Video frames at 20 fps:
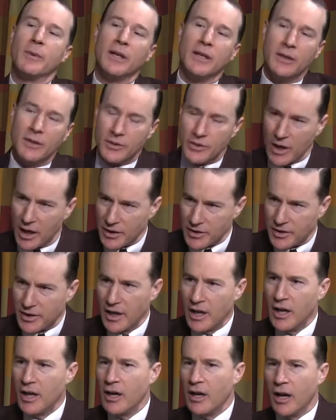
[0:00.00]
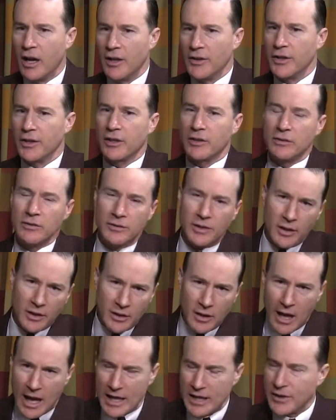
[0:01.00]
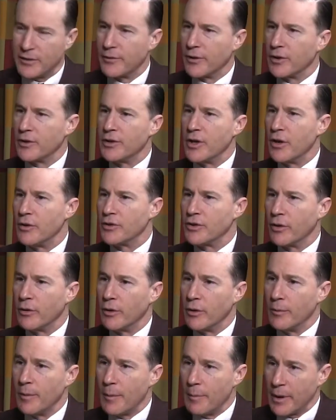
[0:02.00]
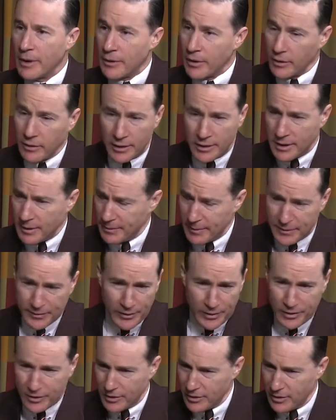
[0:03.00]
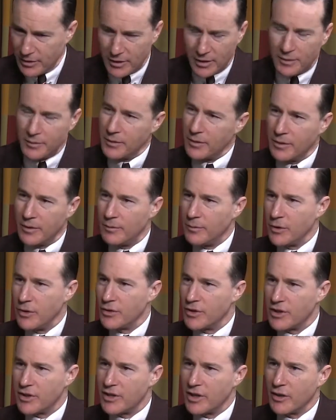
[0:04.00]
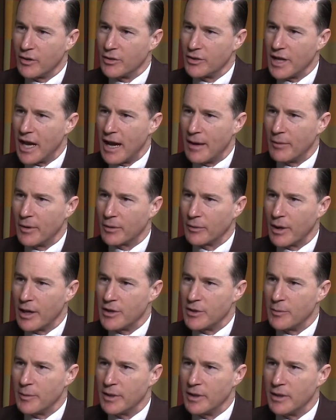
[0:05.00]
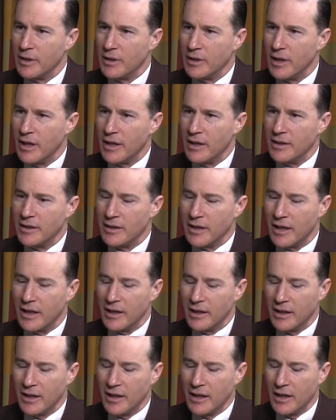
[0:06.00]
You might adjust uh, the, the daclatasvir dose a little bit, but the ledipasvir, you're going to use a single tablet regimen, and, and uh,